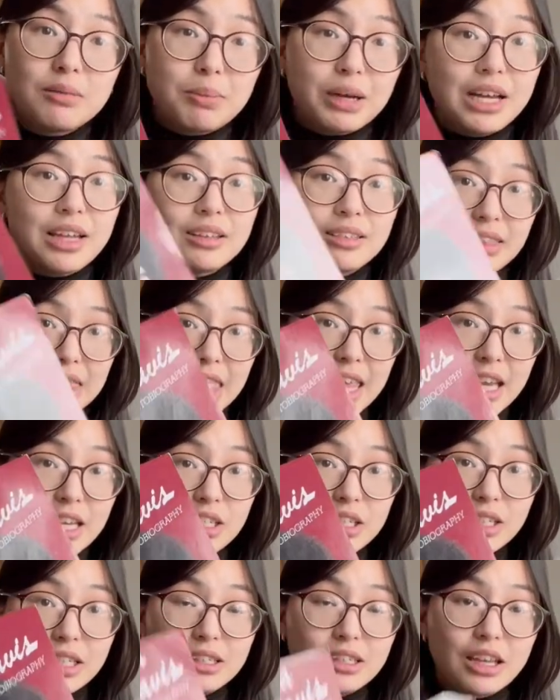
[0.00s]
But
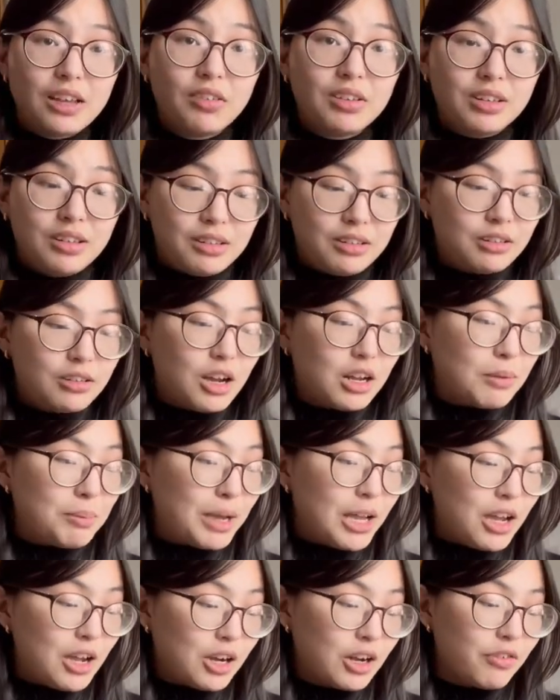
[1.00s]
Angela Davis's
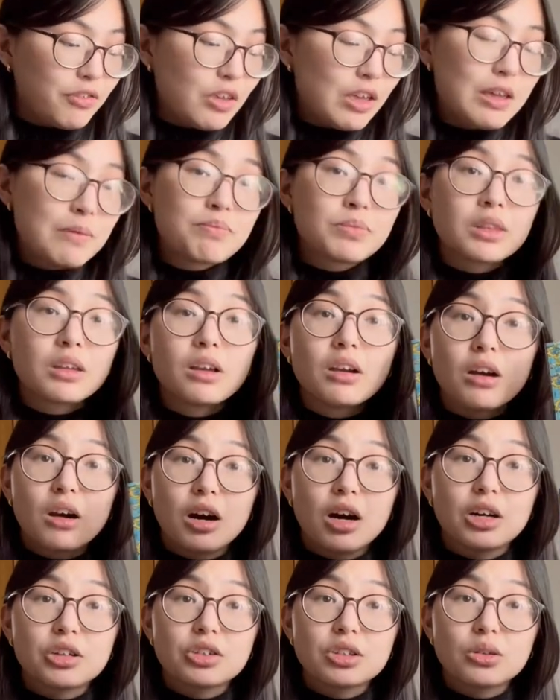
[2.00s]
autobiography,
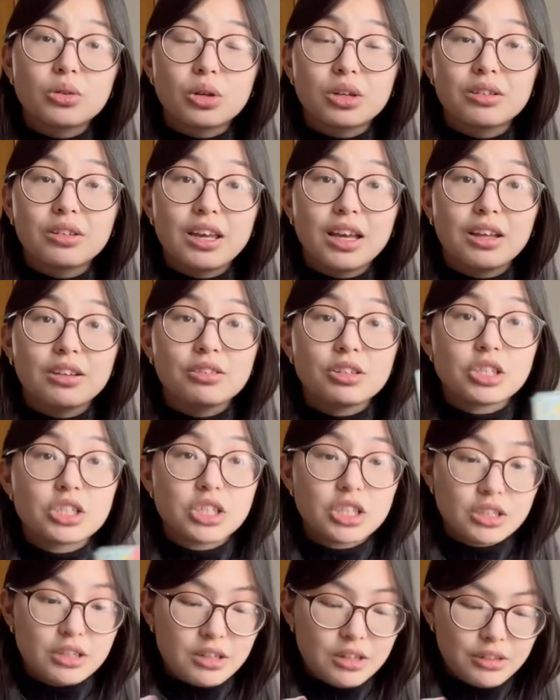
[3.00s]
Audre Lorde's Cancer
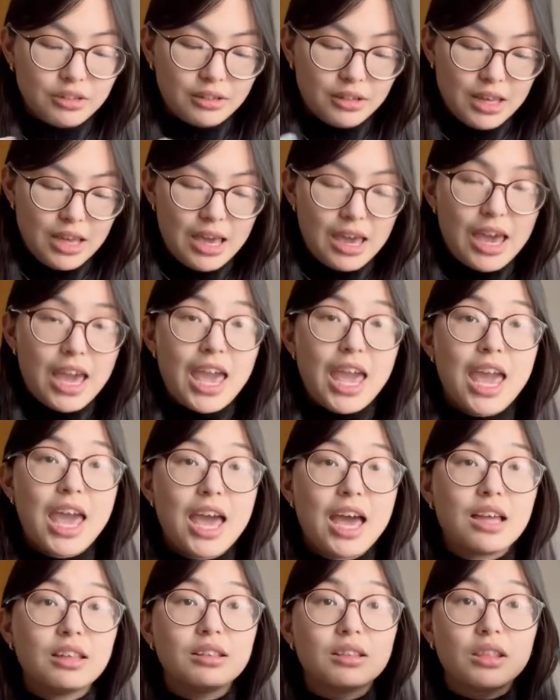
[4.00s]
Journals,
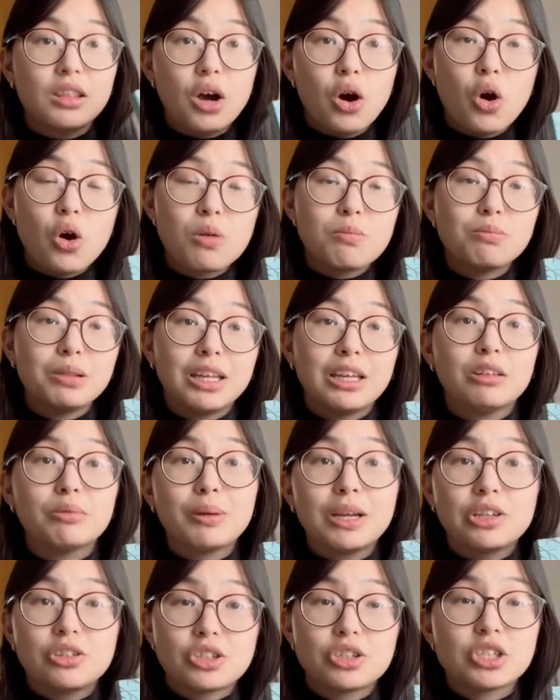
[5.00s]
and The Home Place
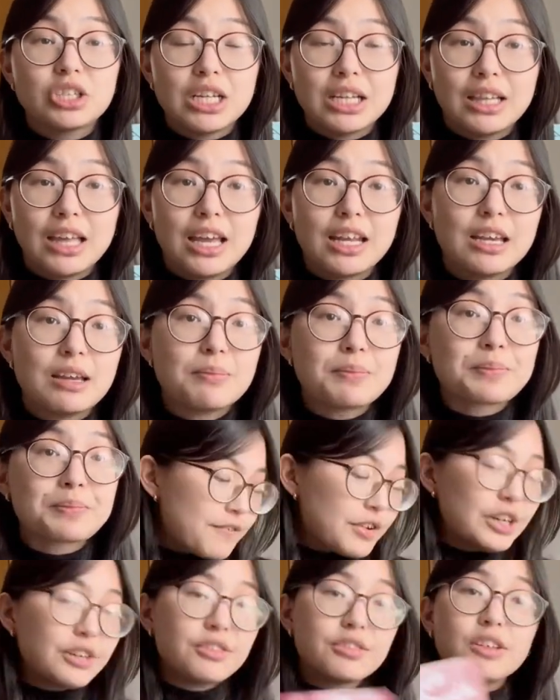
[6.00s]
by Drew J. Lanham.
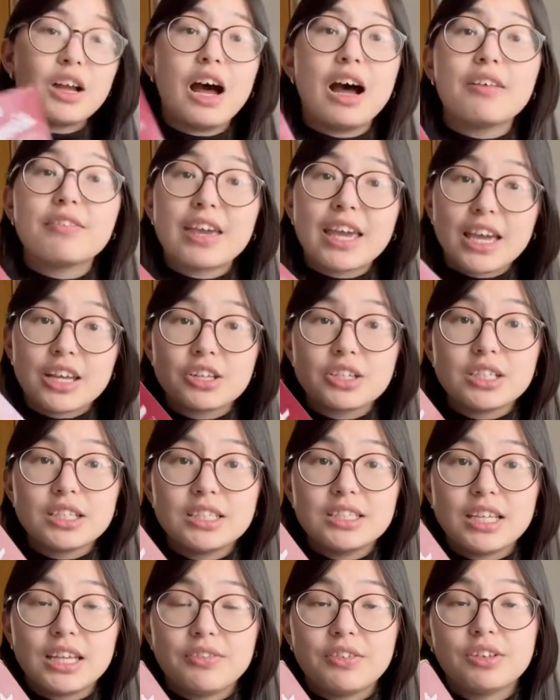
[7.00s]
First off, Angela
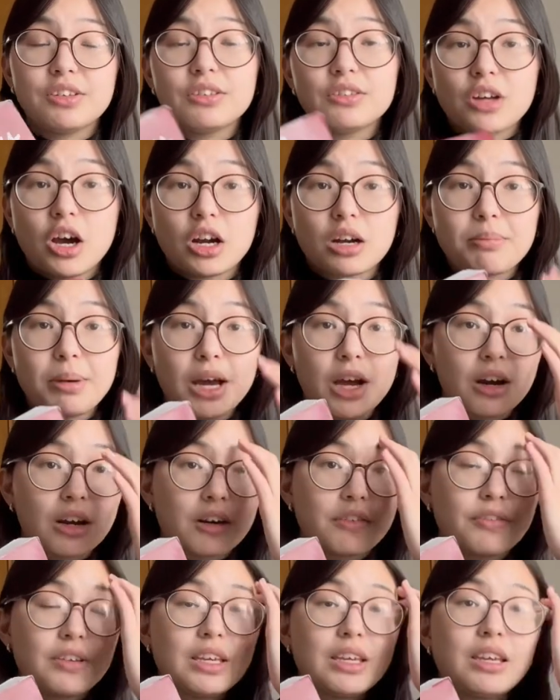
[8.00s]
Davis's
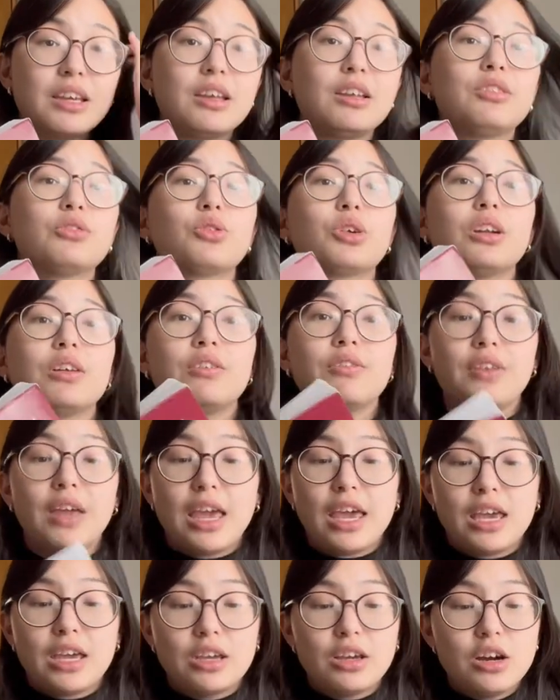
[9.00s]
autobiography is sort of
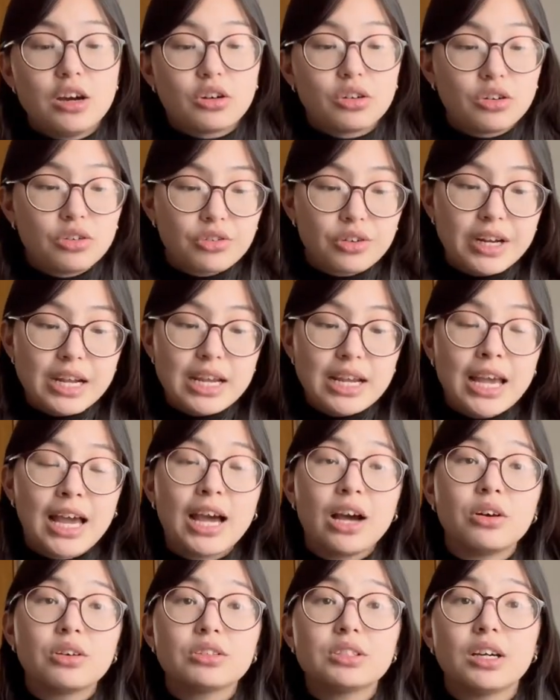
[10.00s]
a
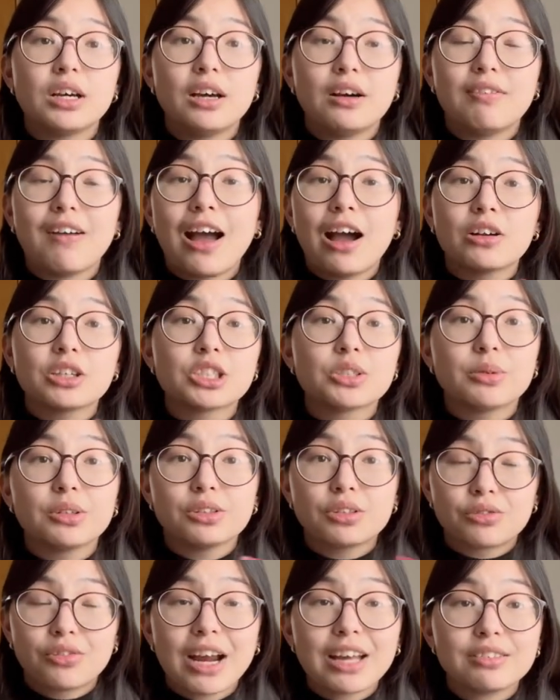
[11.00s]
recount of how she was
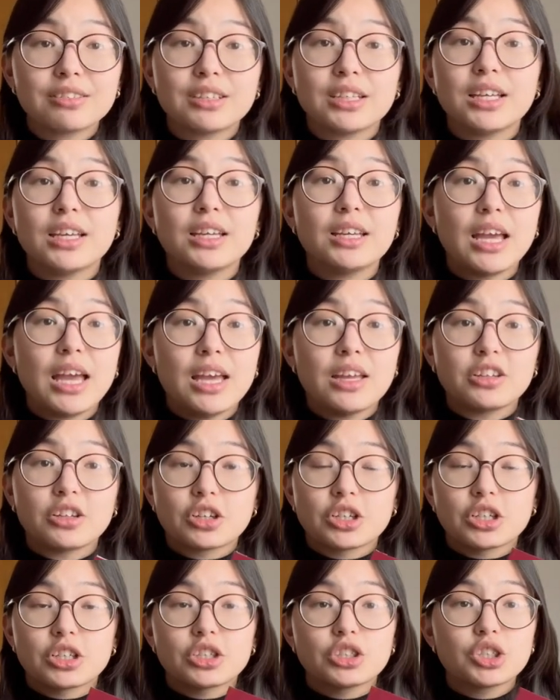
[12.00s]
arrested and
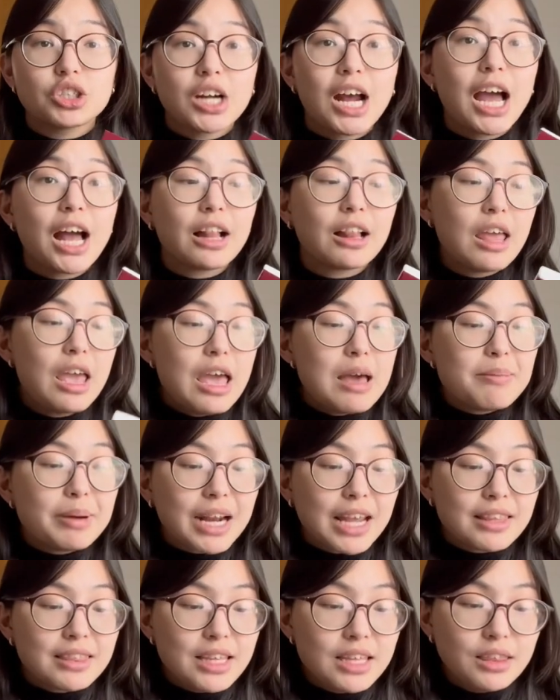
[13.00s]
her trial, but
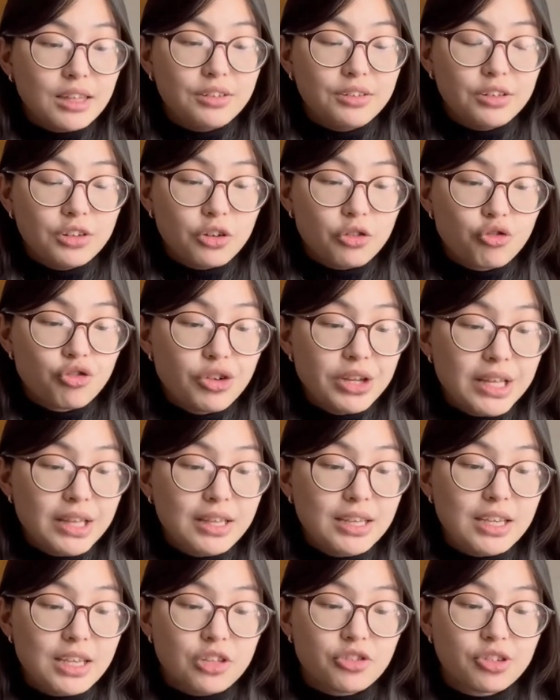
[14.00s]
I think this is a really
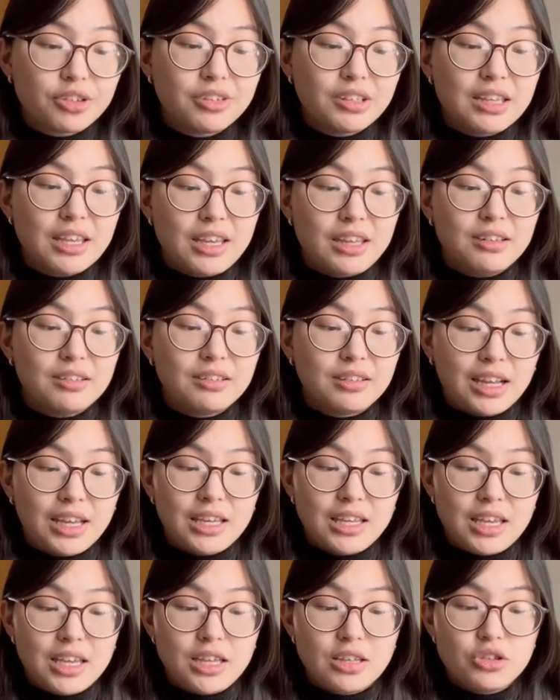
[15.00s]
interesting
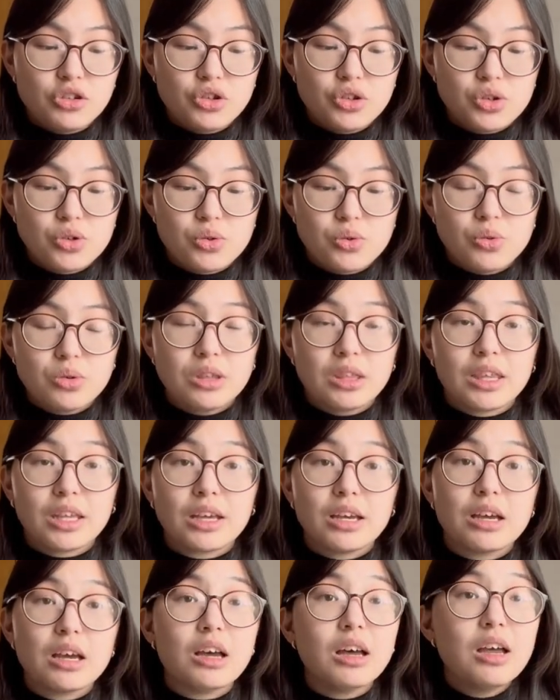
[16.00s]
insight into
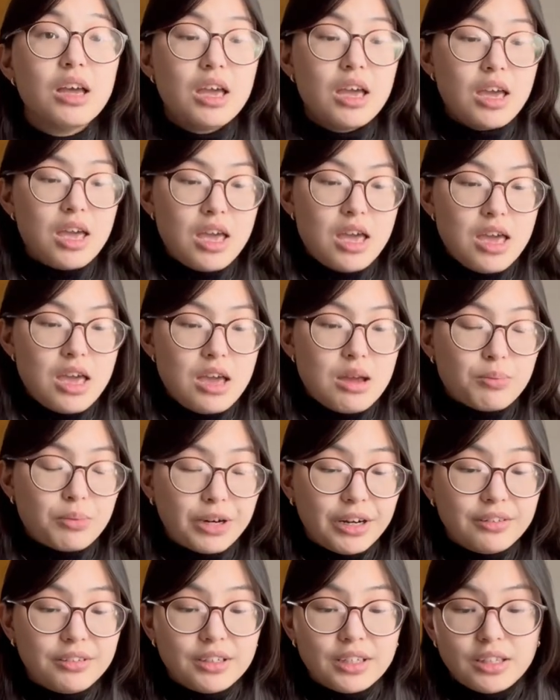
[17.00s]
the
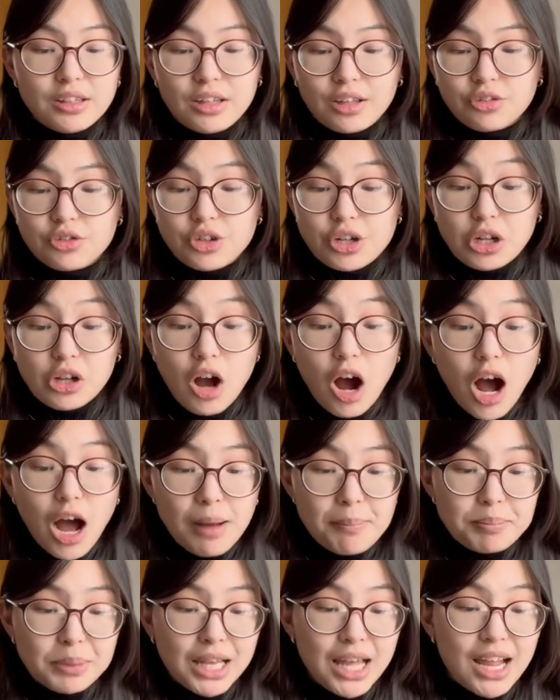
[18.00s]
prison industrial
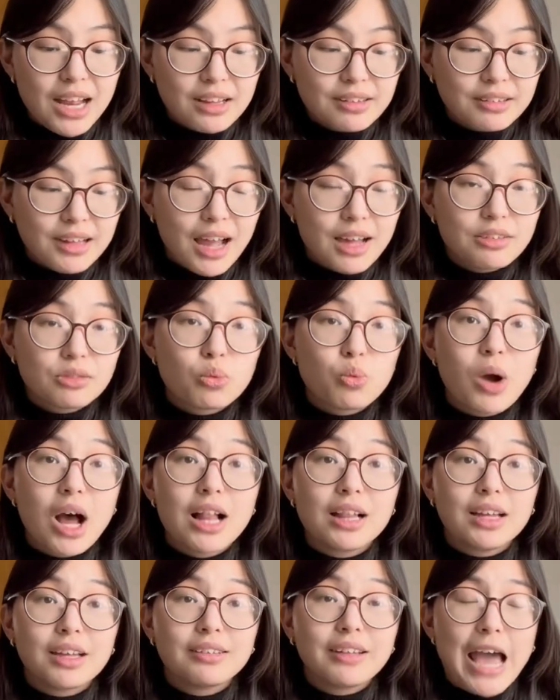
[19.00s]
complex, as well
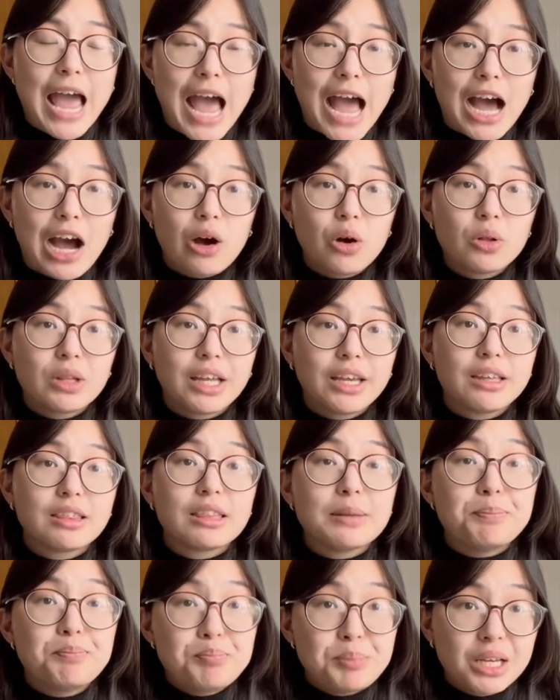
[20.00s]
as how like the
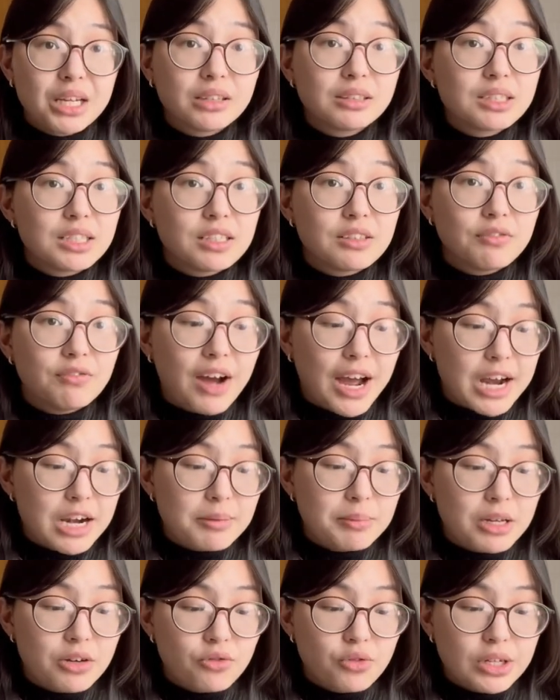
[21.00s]
built
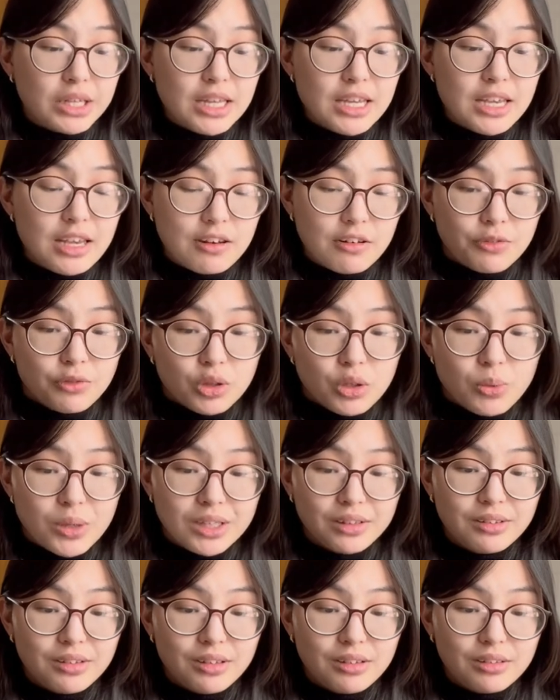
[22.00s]
environment really
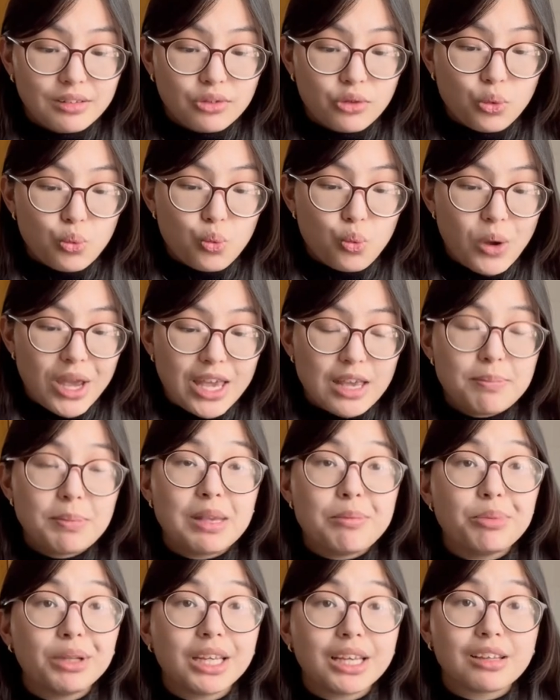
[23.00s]
influences the way
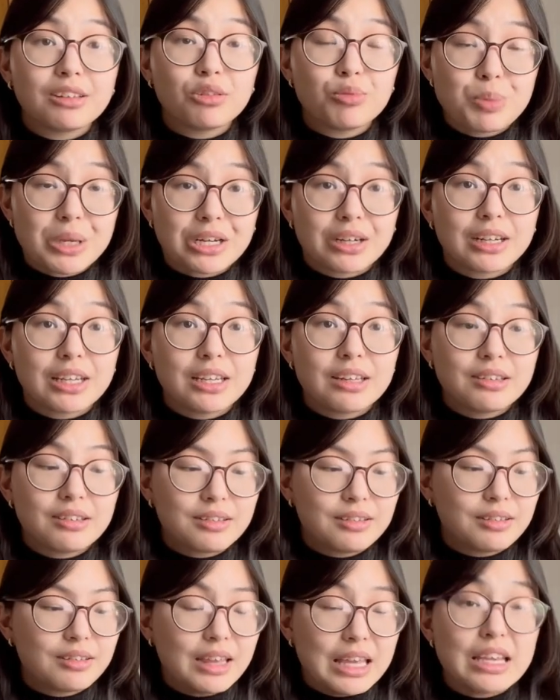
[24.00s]
people
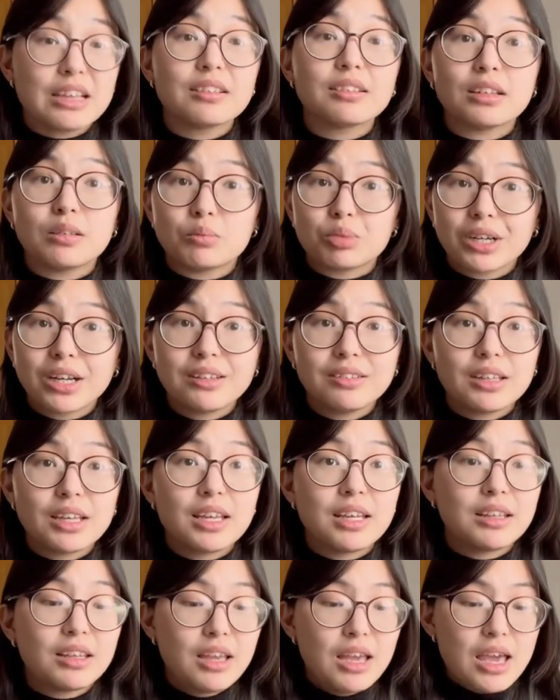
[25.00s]
experience things in
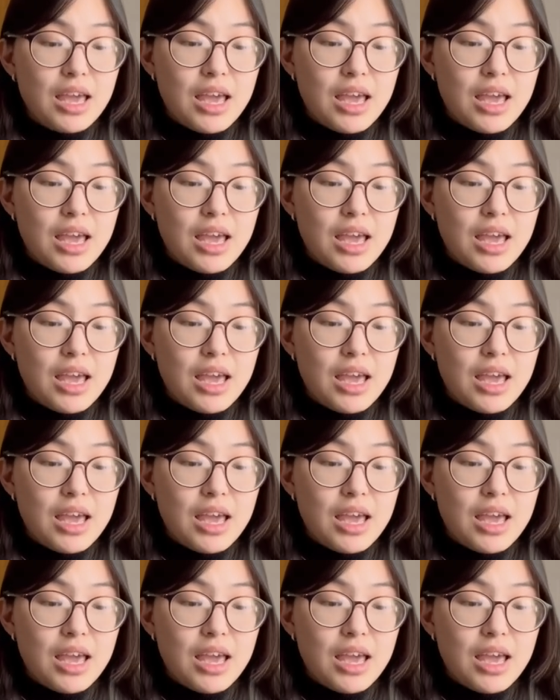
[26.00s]
prison.